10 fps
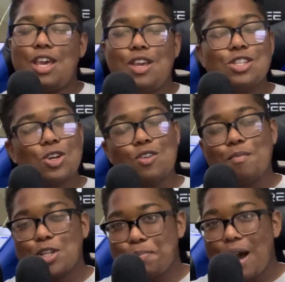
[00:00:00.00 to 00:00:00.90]
Day
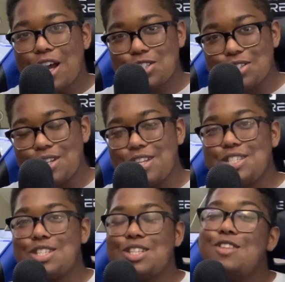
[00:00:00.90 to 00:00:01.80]
showed much passion
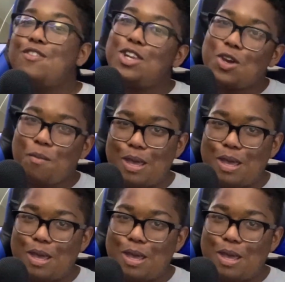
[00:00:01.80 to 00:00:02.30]
into the video